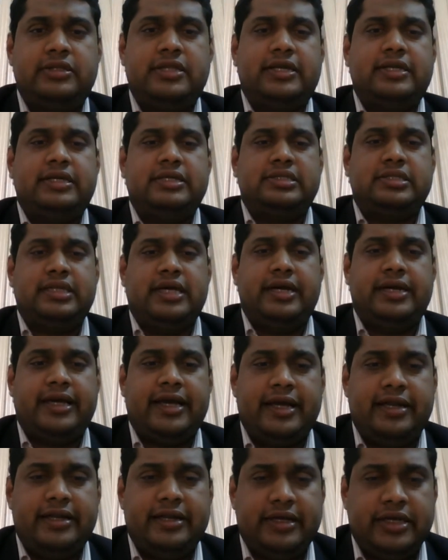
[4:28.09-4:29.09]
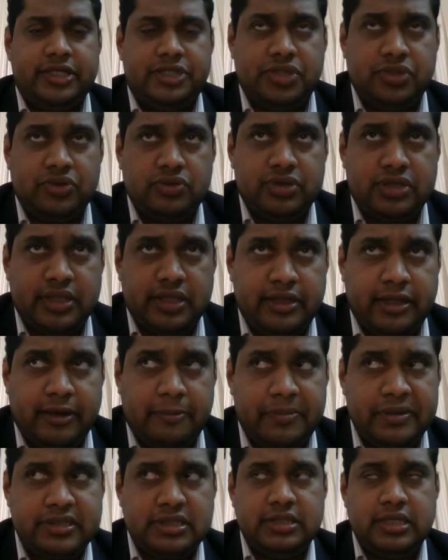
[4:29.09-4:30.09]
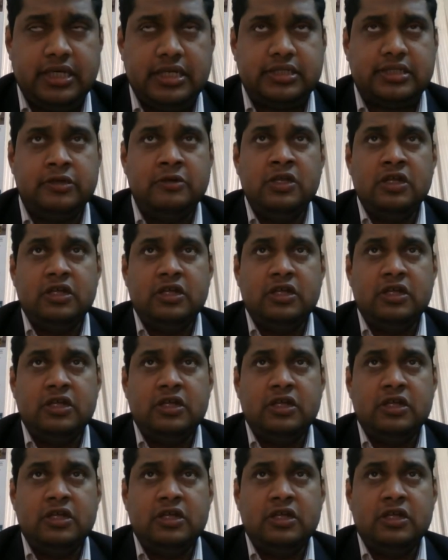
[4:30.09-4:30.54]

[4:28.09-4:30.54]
there is certain issues in the business